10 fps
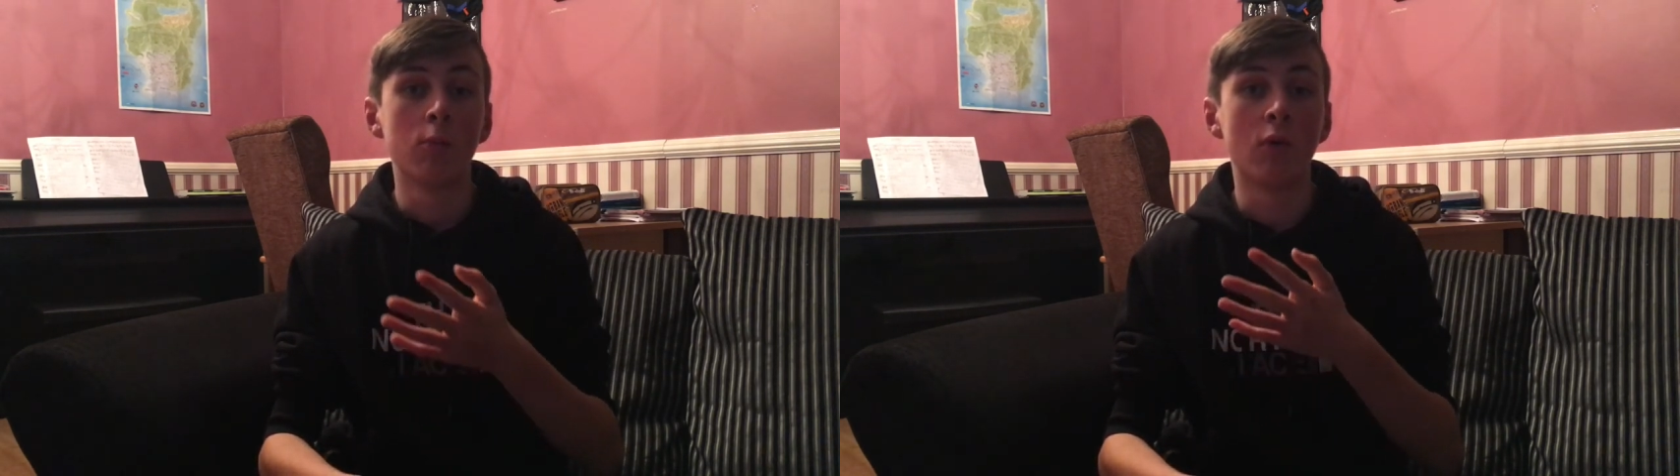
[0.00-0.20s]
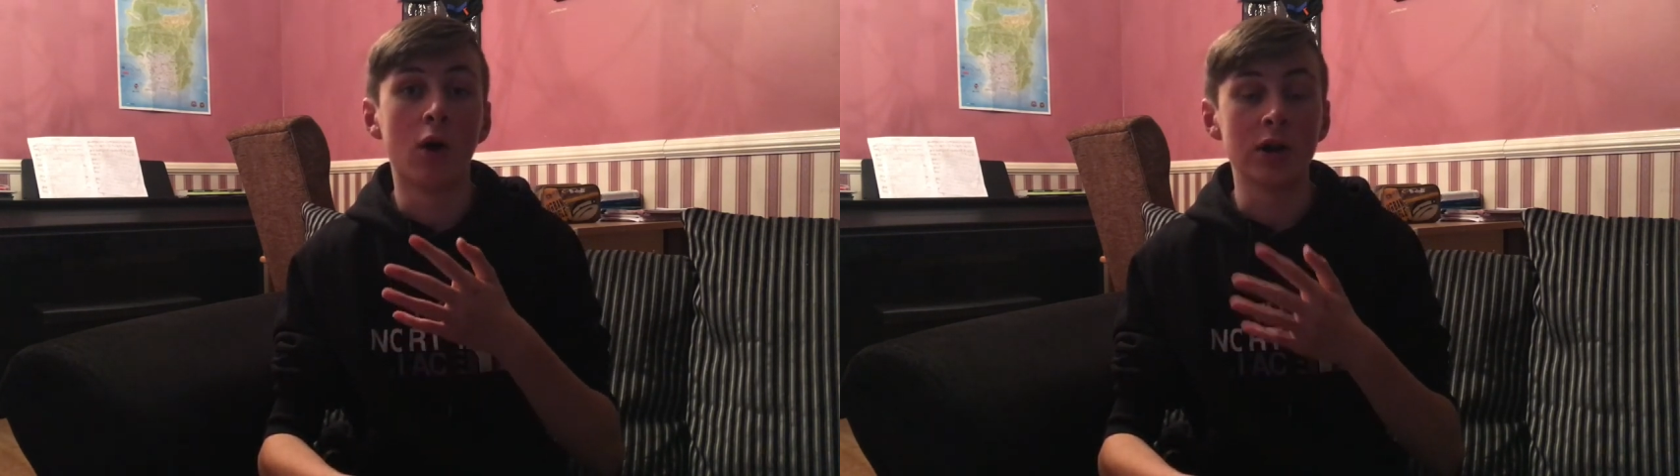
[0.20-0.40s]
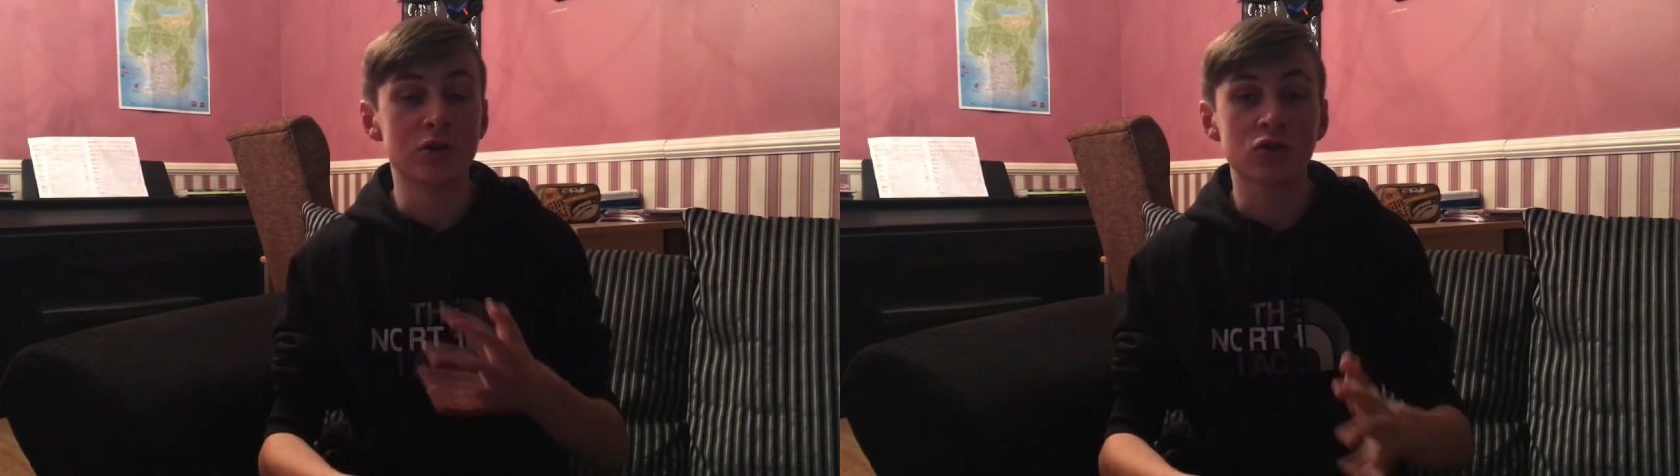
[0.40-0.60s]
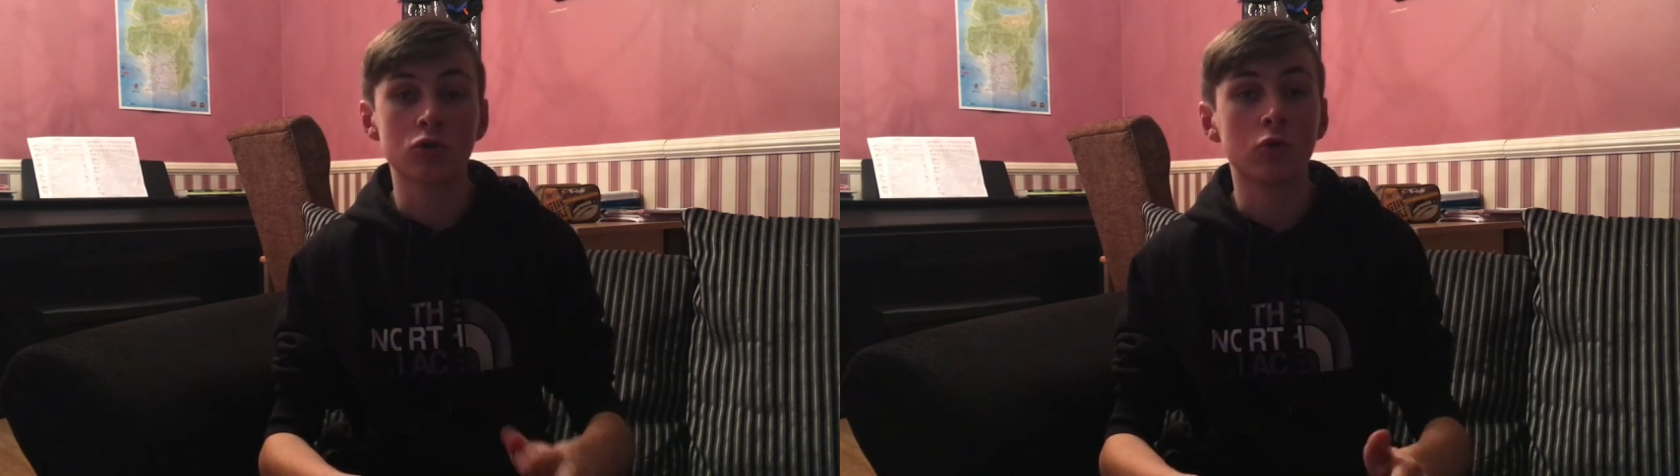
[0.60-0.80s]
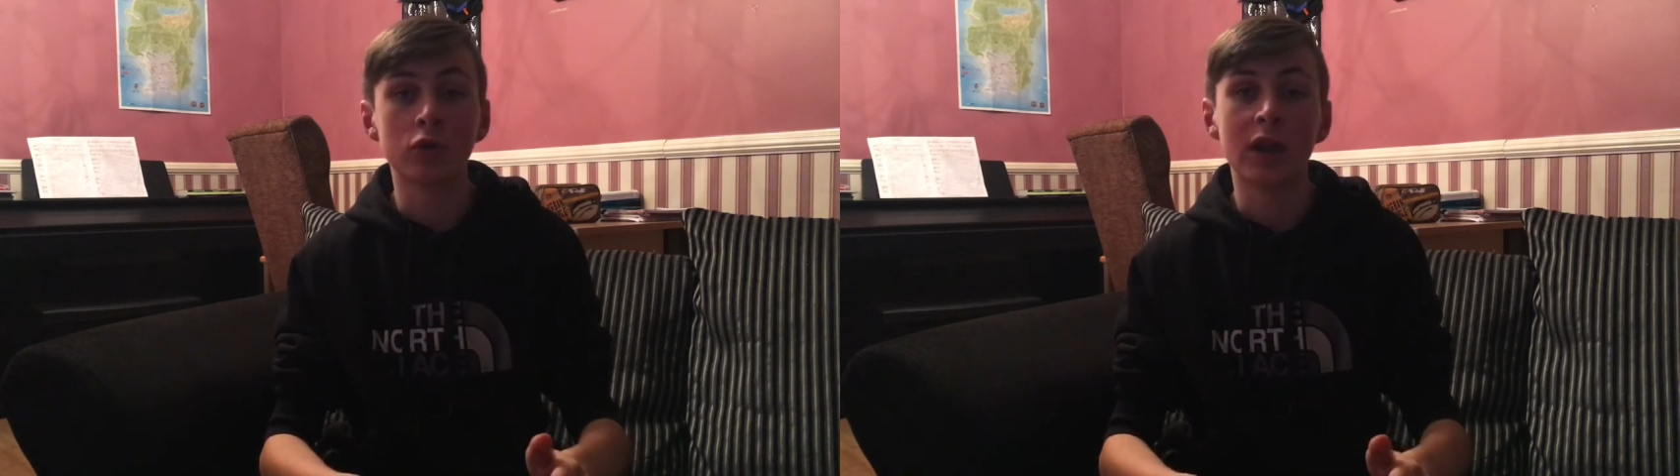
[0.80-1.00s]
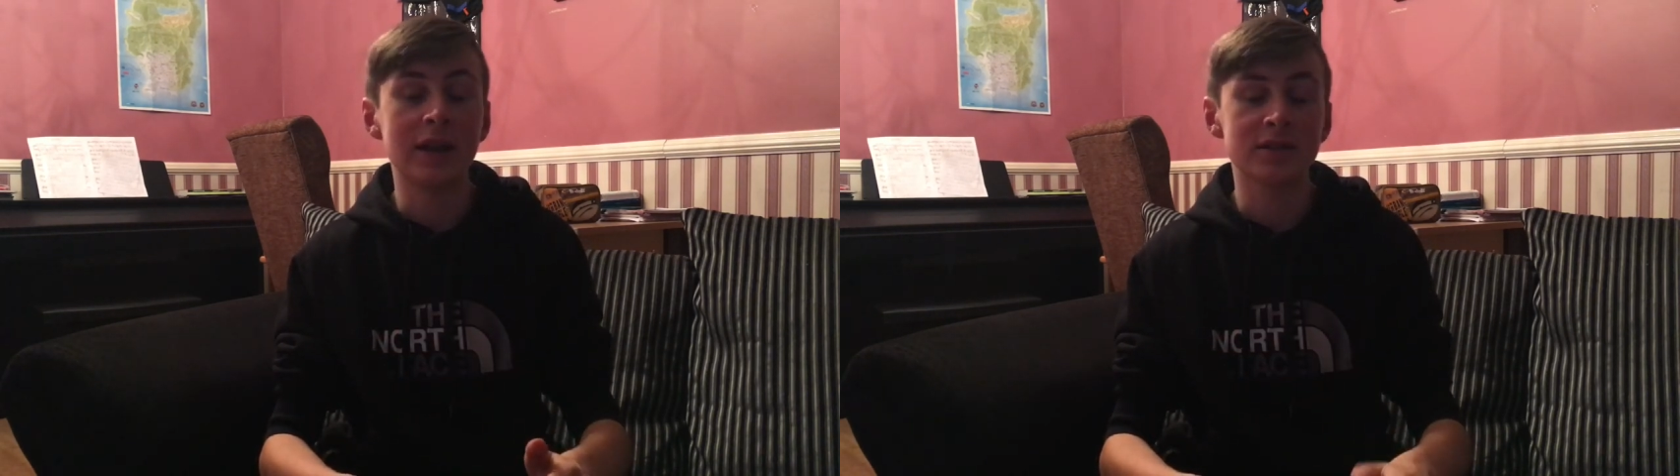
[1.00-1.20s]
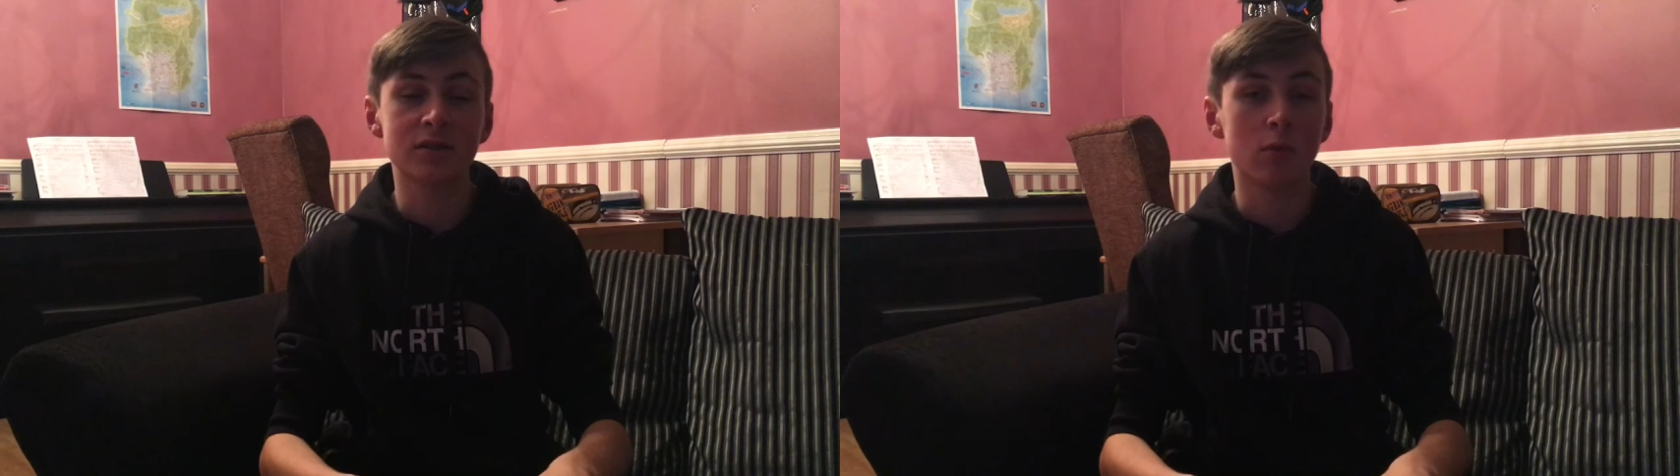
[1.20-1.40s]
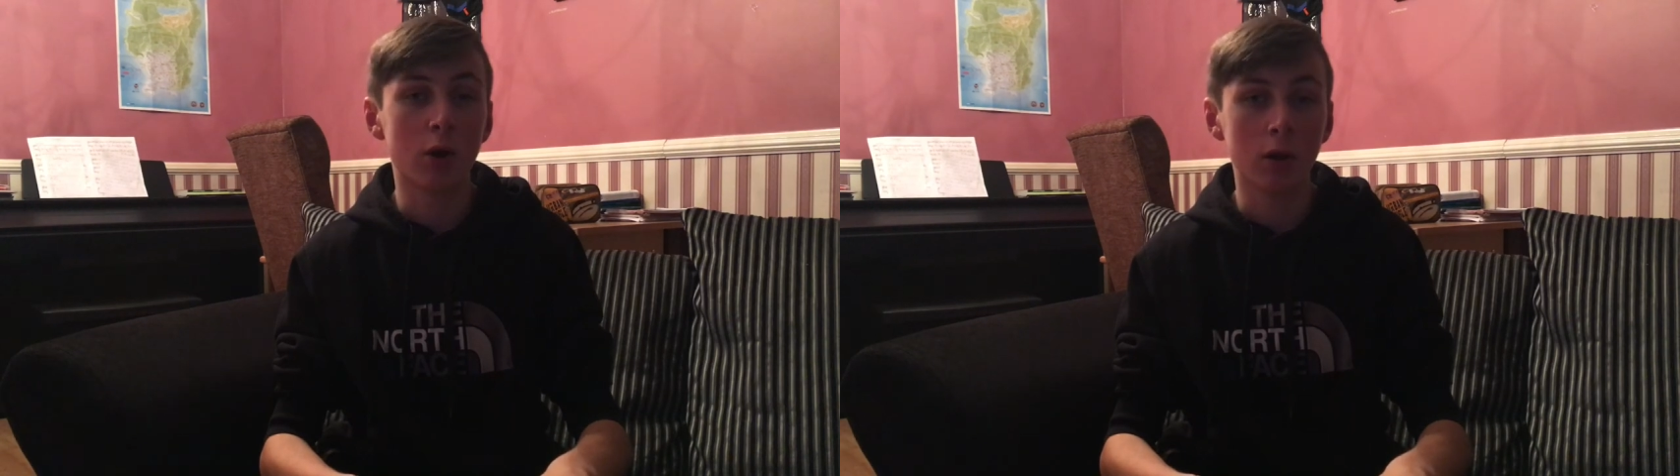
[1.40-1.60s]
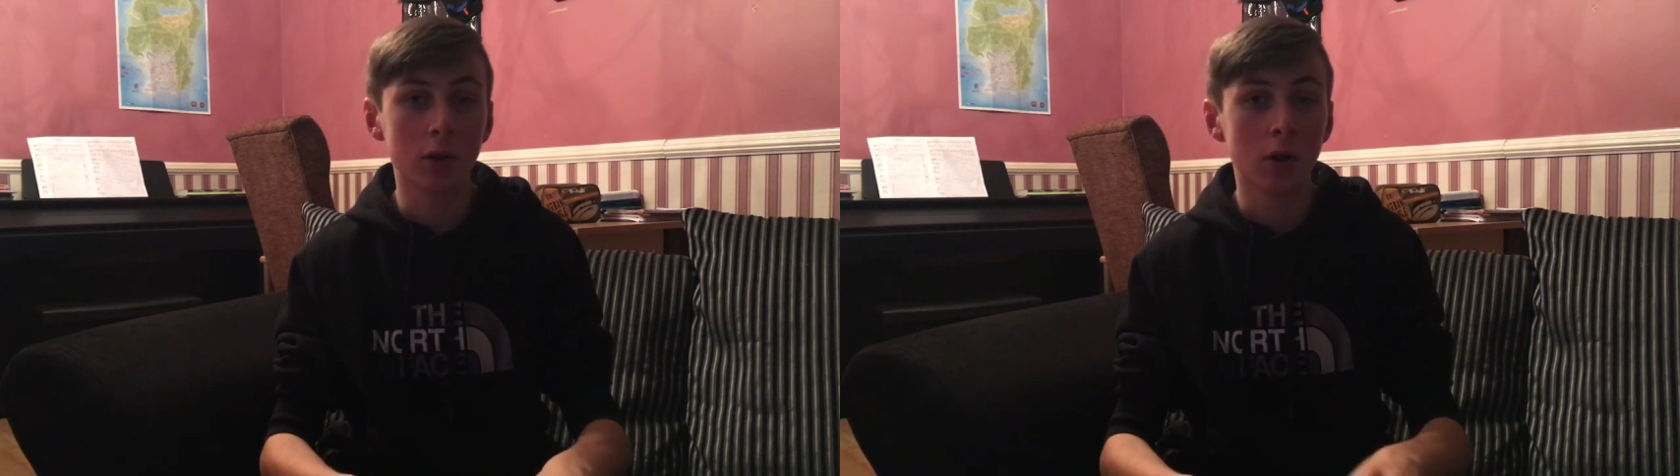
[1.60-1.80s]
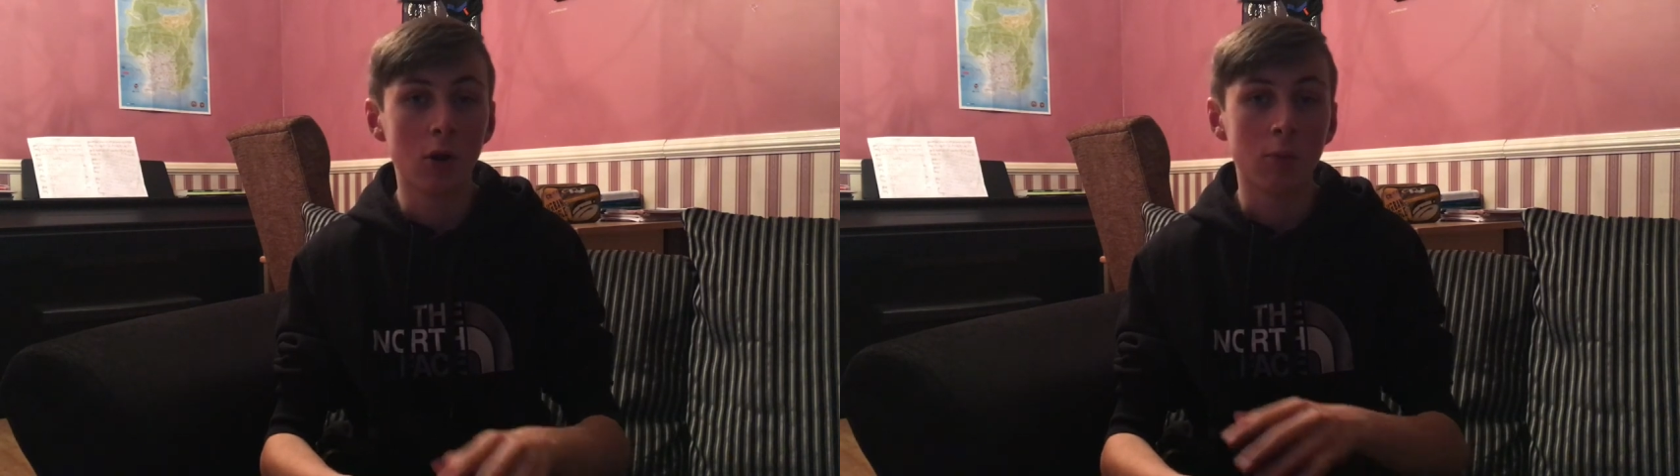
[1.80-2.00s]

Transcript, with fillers: but I just couldn't answer them all.